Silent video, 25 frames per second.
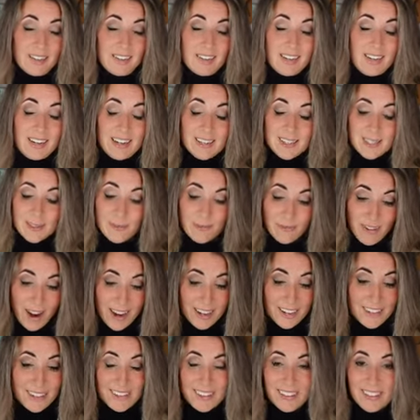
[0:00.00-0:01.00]
It is
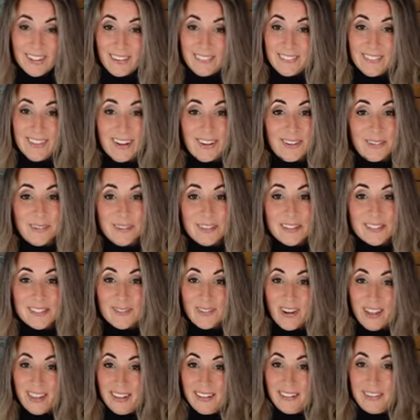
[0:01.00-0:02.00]
finally. I'm like when this
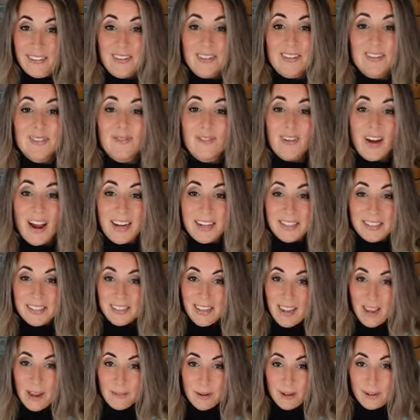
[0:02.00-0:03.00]
finally when this finally
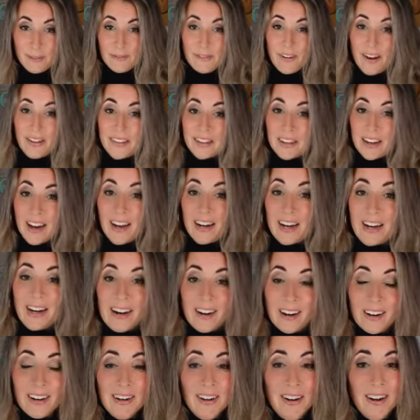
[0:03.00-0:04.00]
came in, finally got
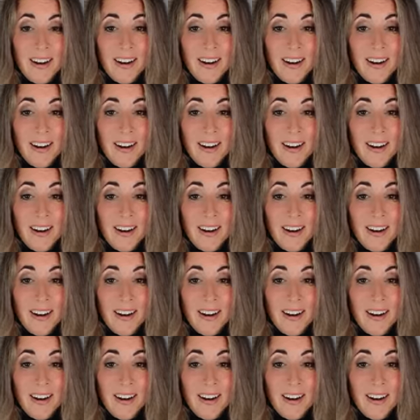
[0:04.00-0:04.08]
here.